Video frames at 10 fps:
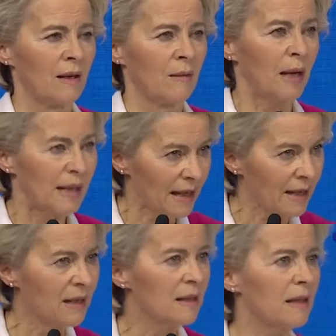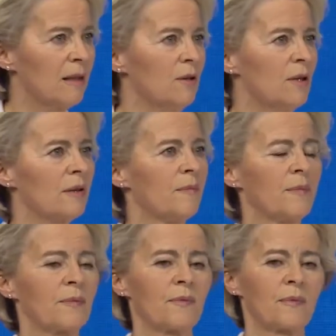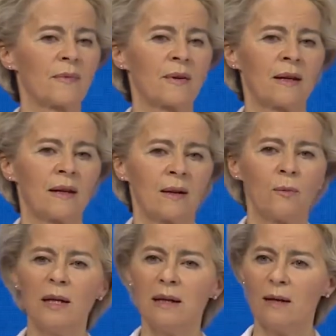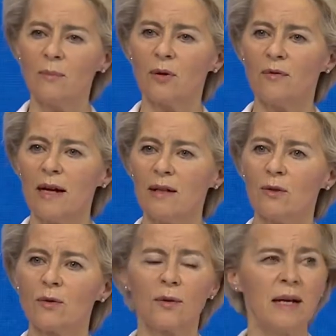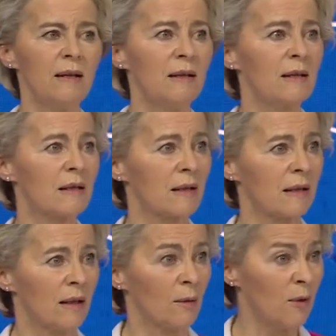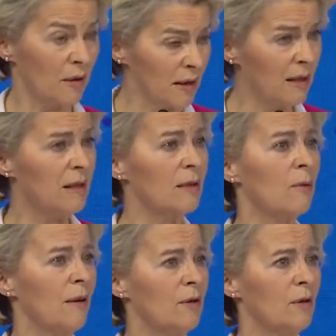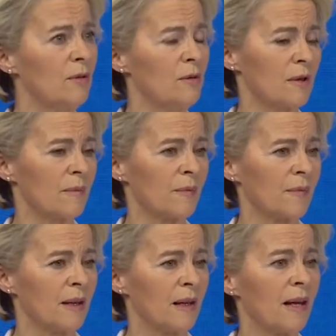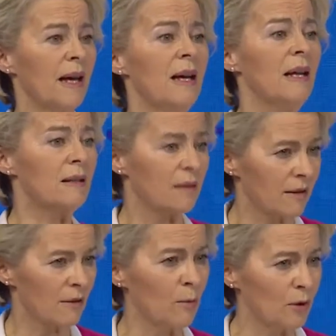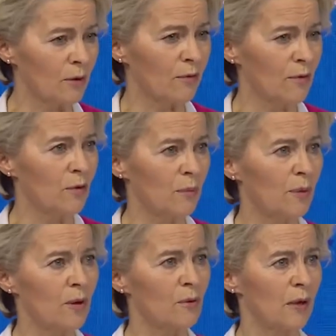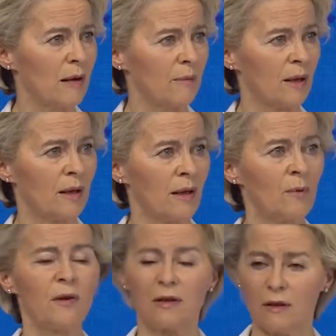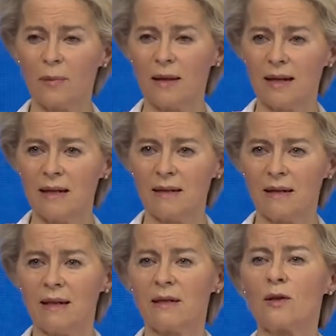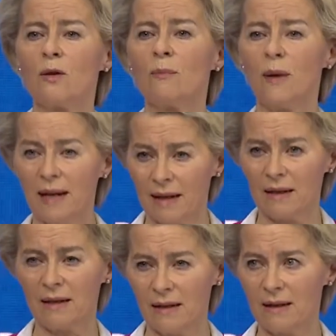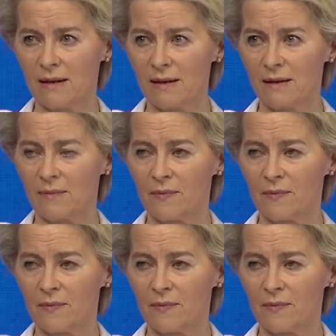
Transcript: By getting it out, we can provide Ukrainians with the needed revenues and the World Food Programme with supplies it so badly needs.